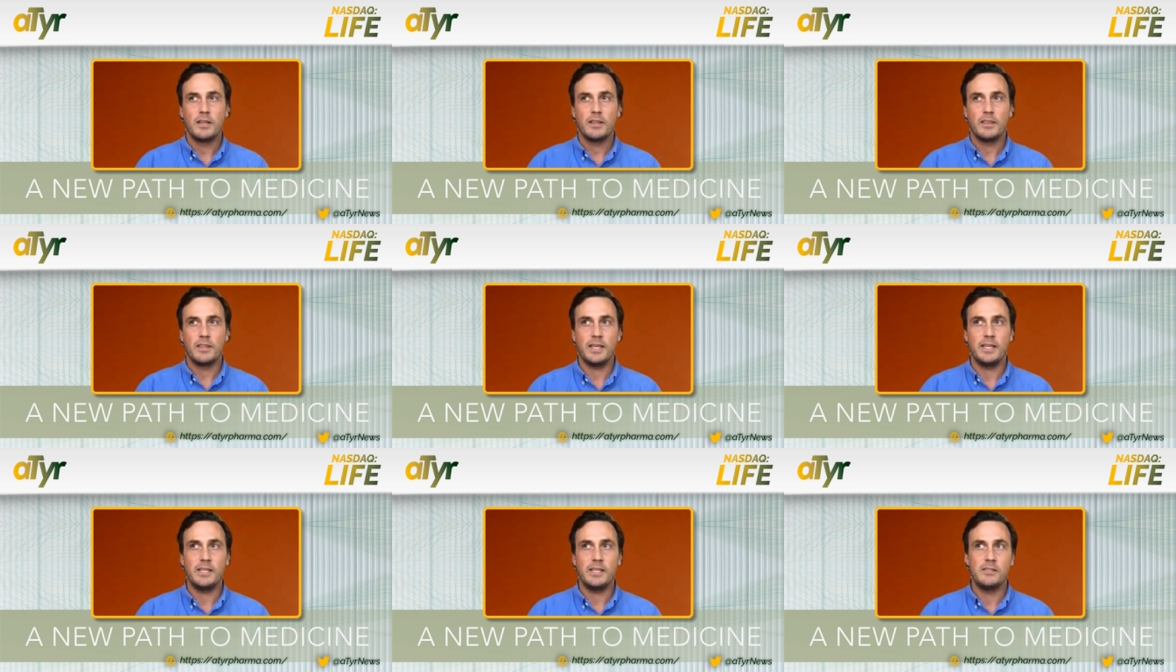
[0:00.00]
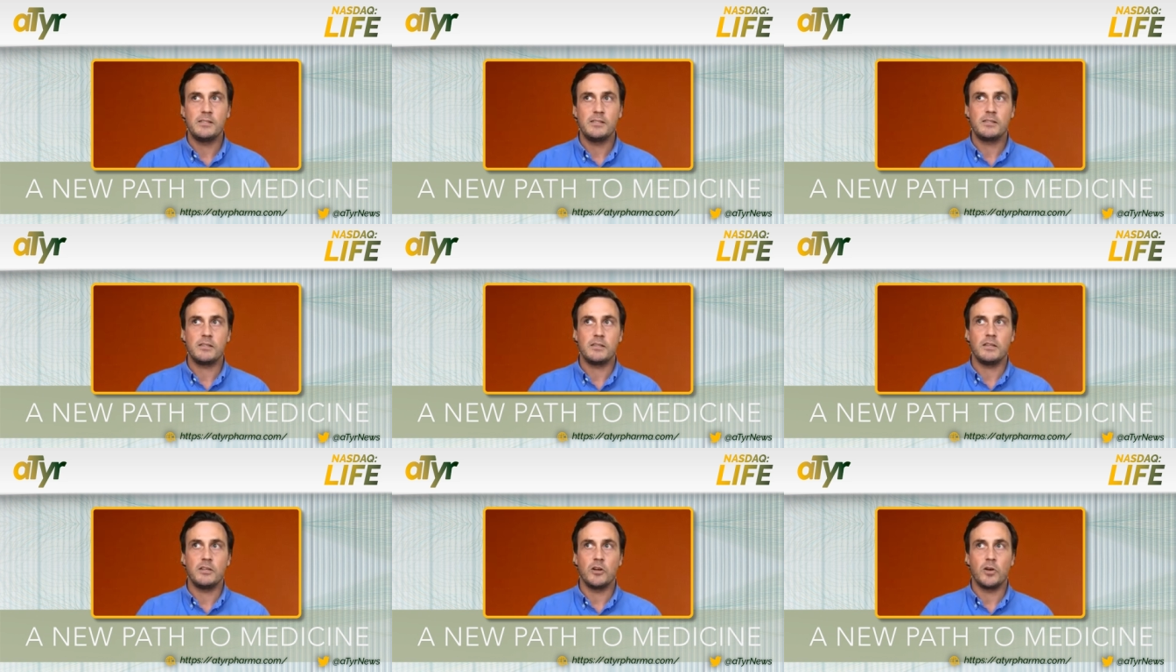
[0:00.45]
These
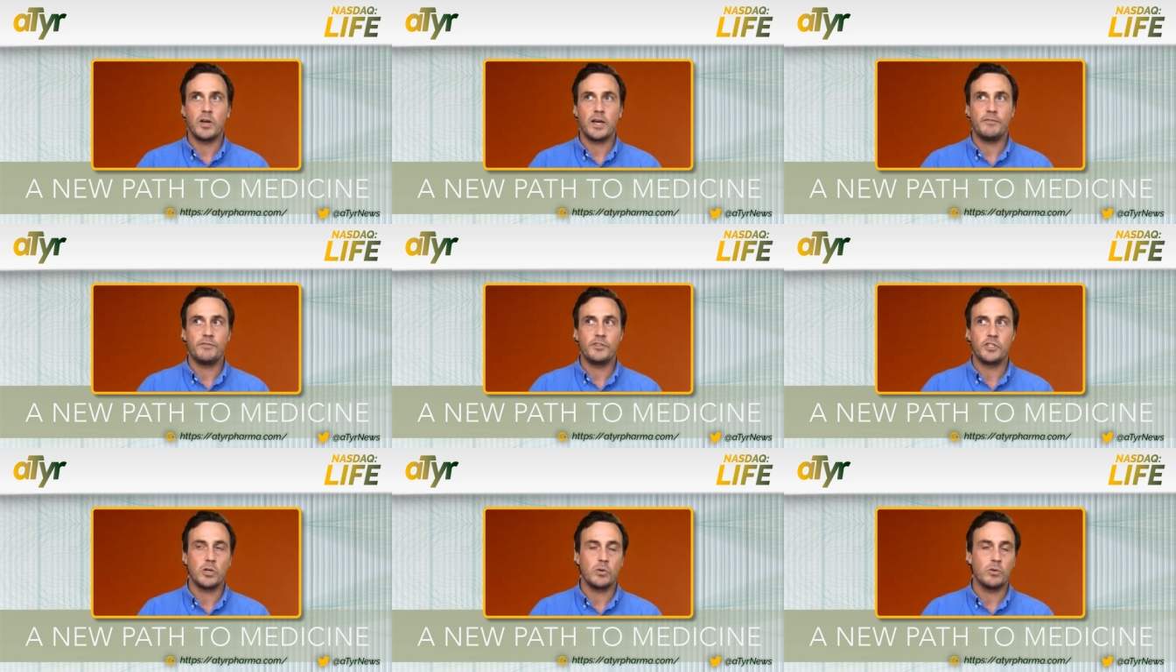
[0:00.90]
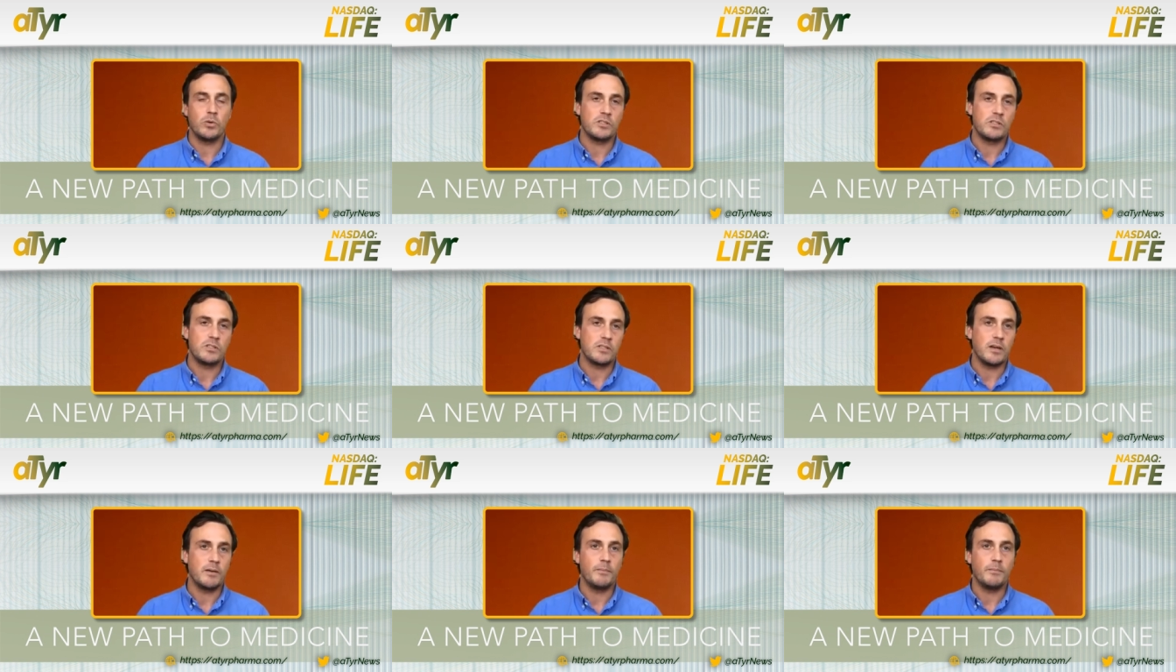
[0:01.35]
you know have shown
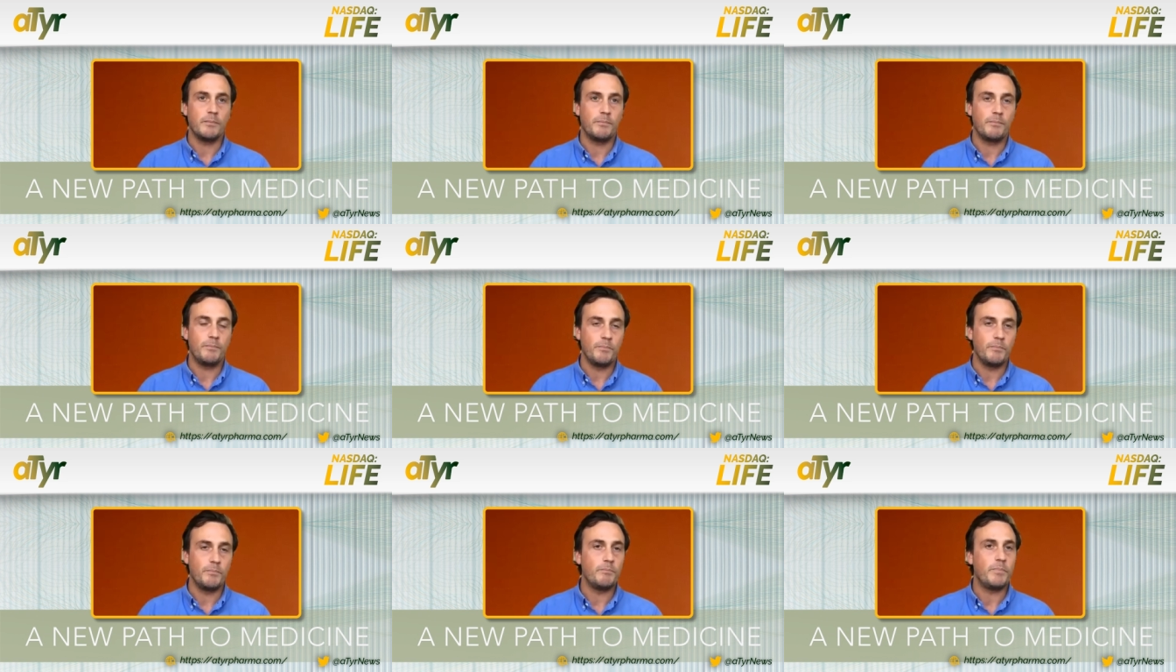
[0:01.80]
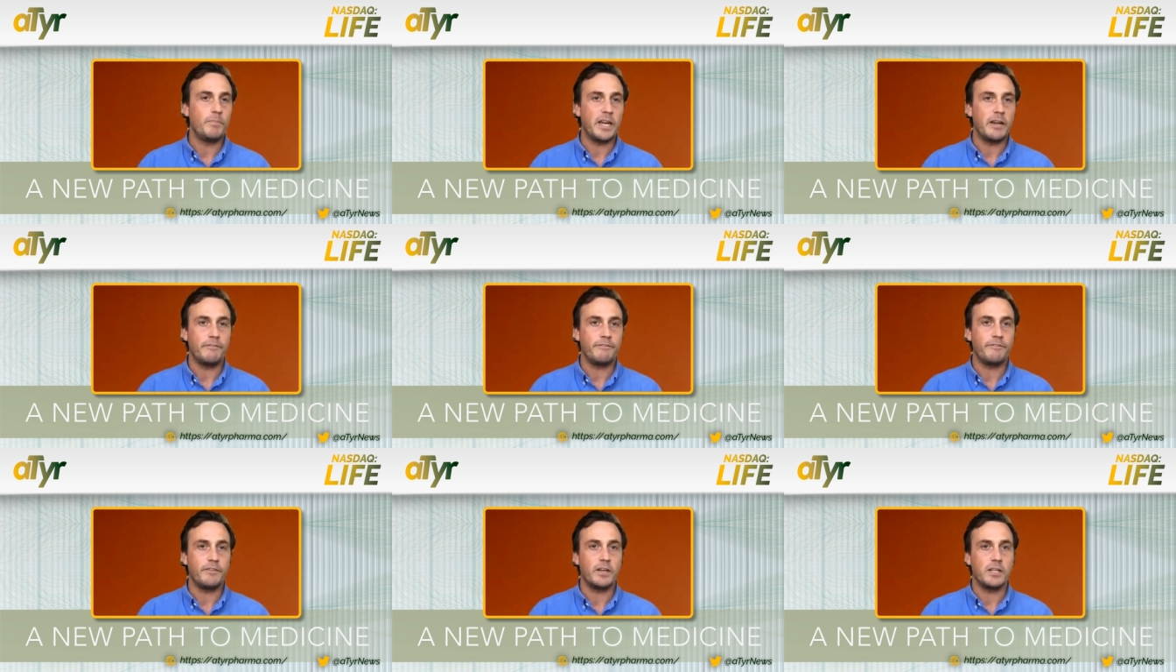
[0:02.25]
some
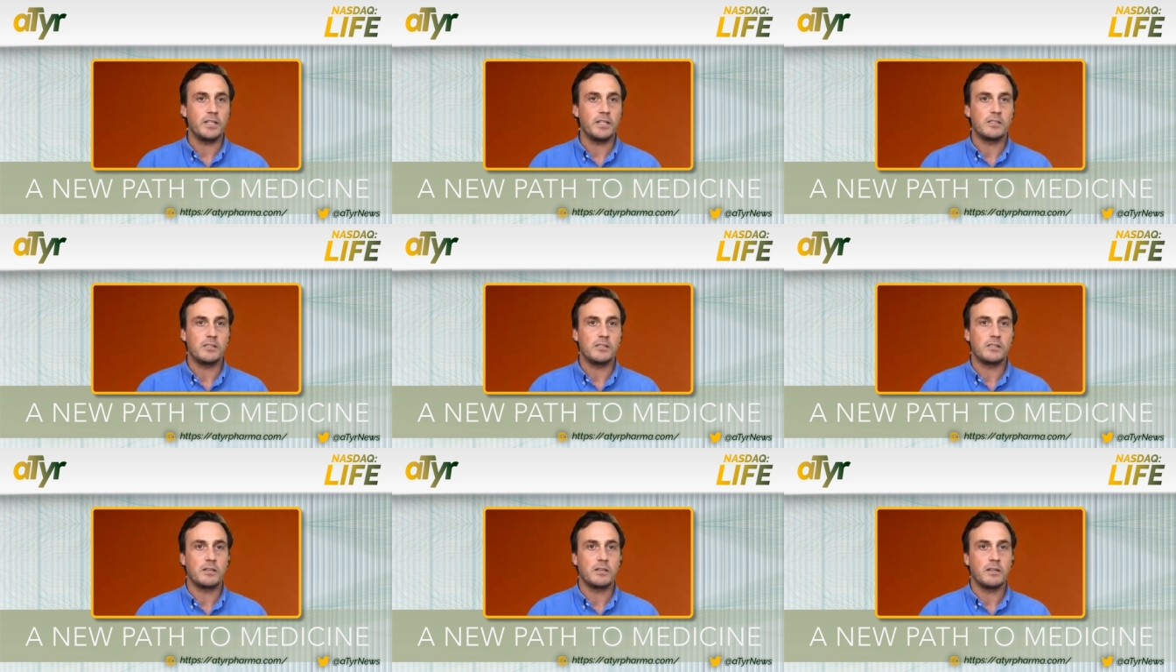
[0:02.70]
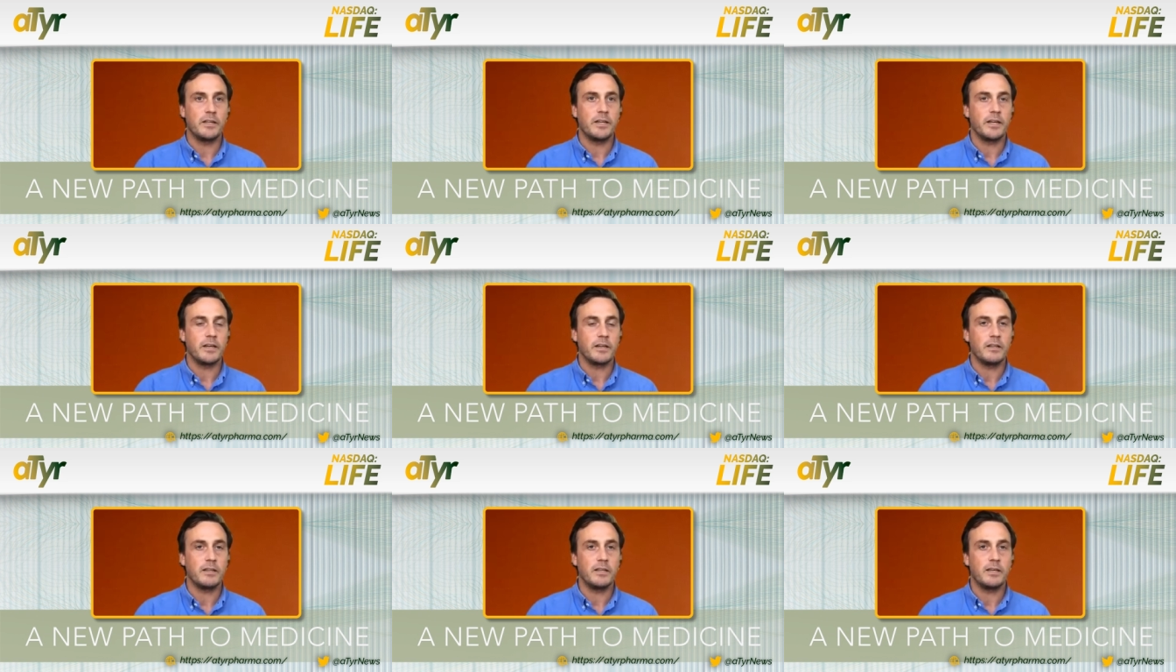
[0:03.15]
benefits
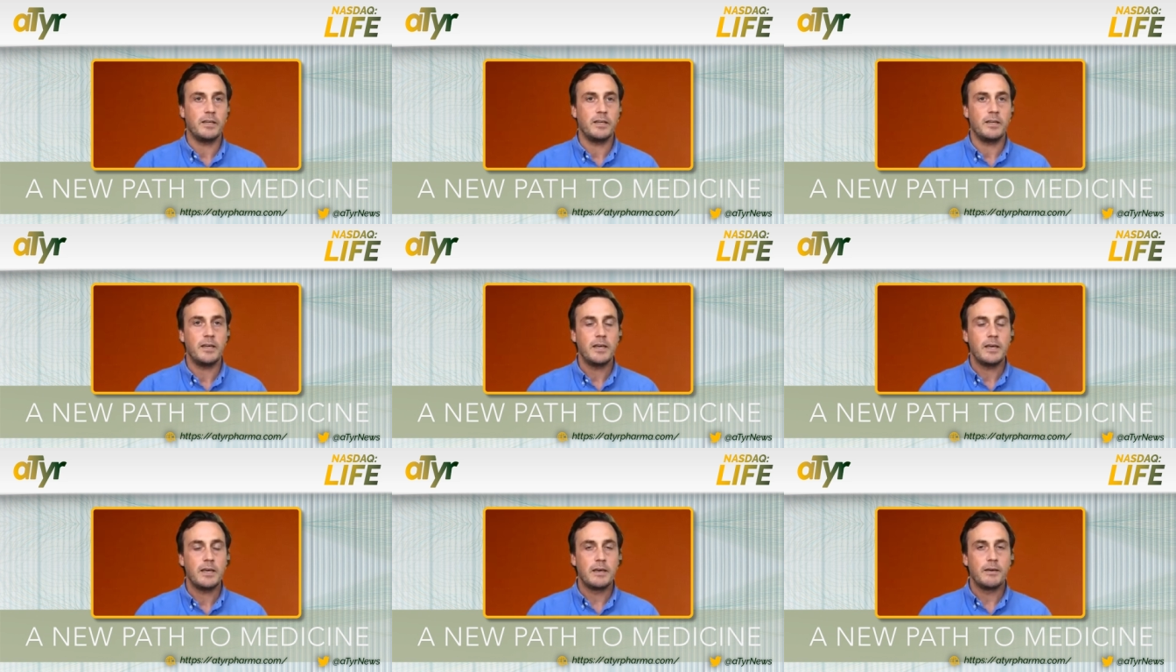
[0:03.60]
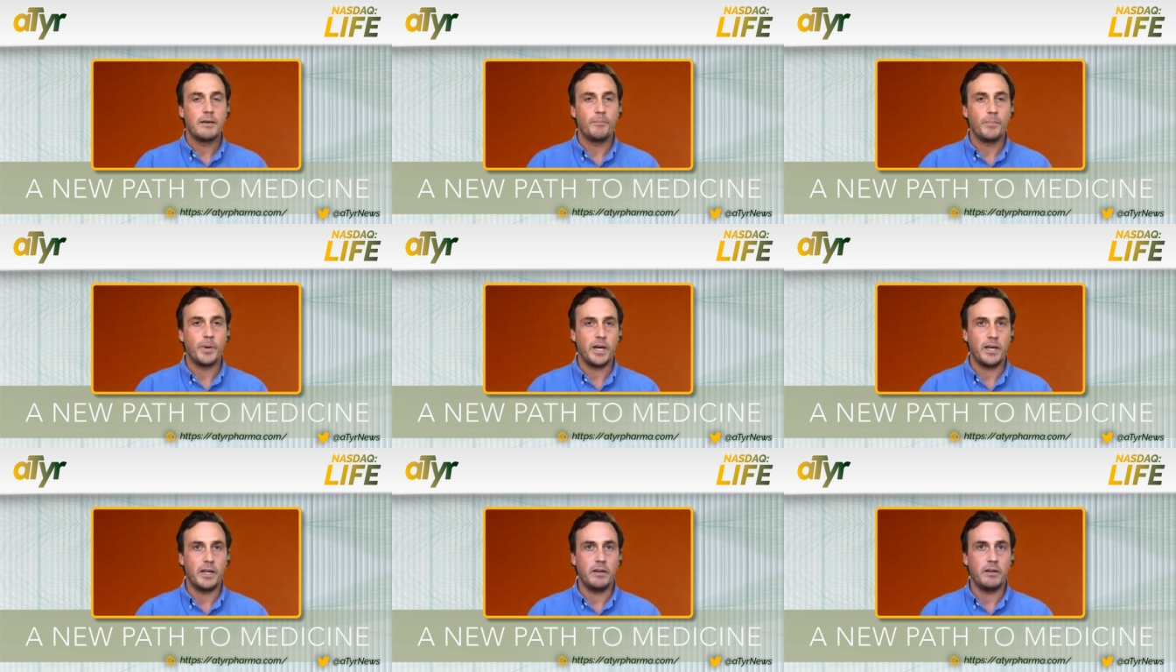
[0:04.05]
clinically,
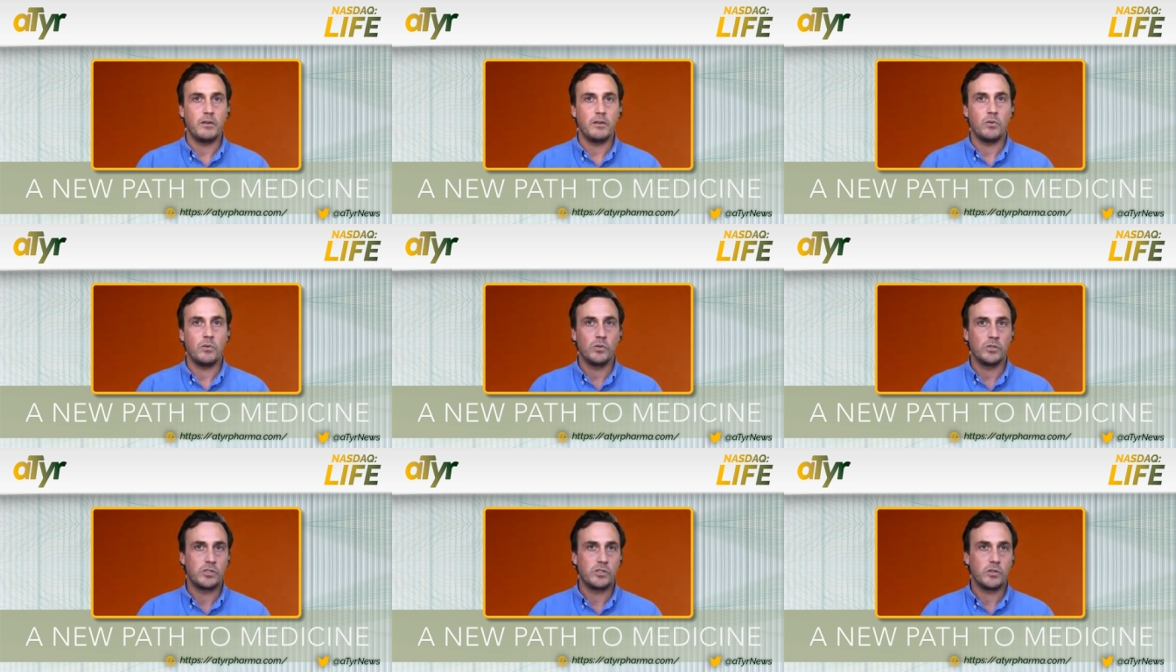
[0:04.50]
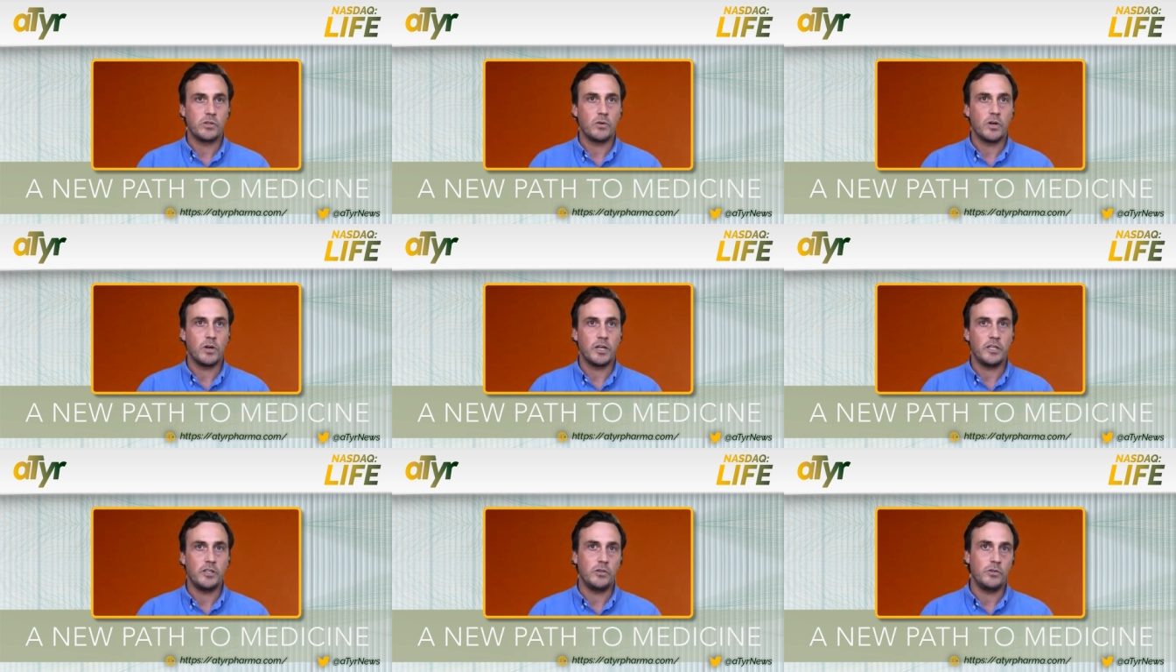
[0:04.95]
but also are
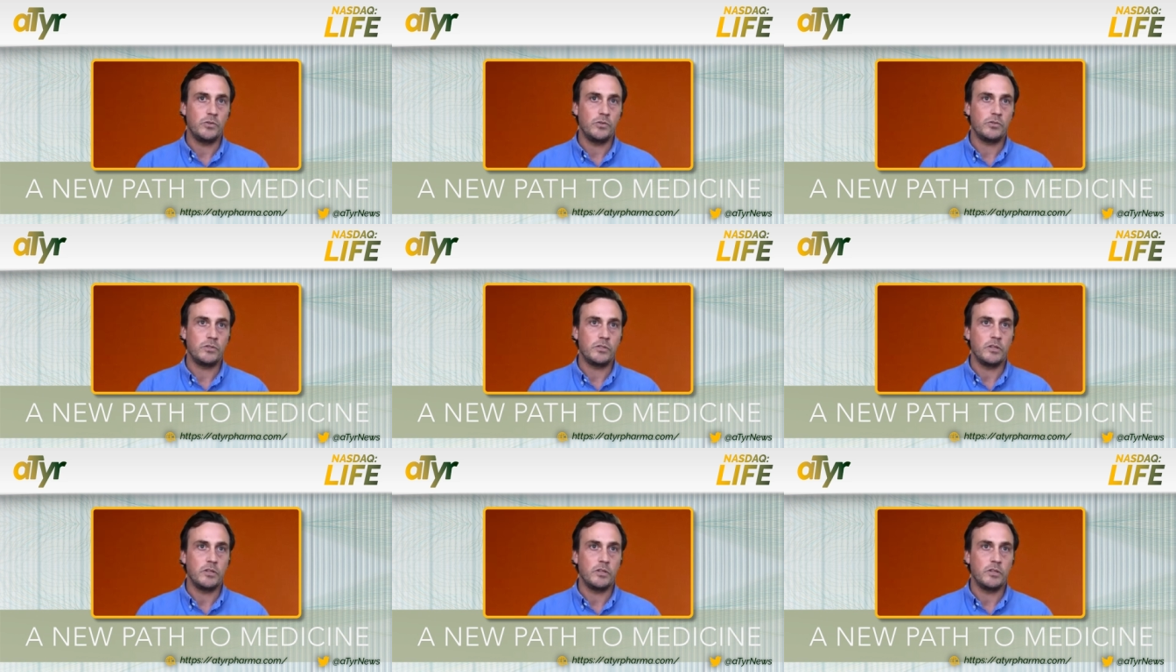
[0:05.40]
used.